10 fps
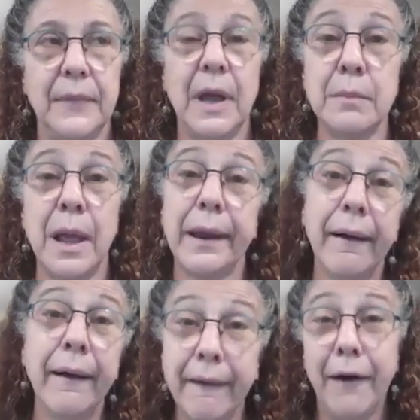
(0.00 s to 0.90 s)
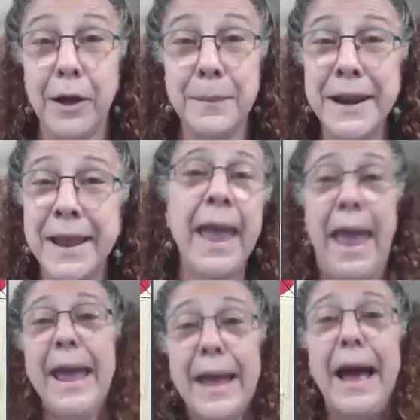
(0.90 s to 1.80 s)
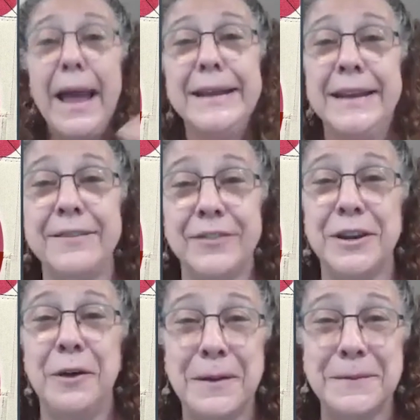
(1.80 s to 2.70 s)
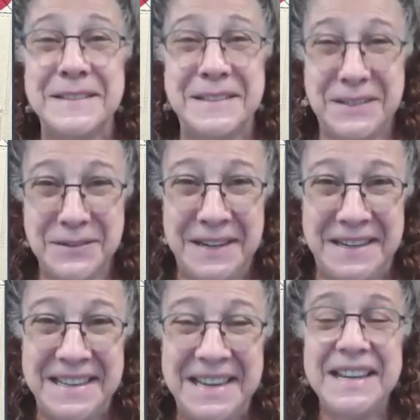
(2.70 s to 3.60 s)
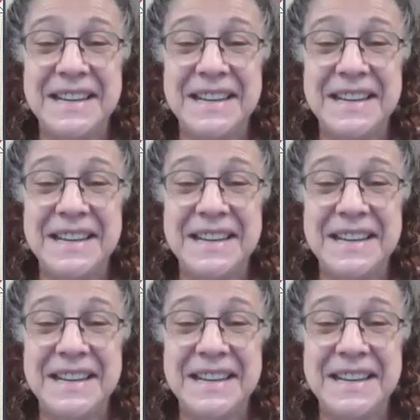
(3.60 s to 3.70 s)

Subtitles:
I'm like, uncommon? Heck, I didn't even know I was doing it.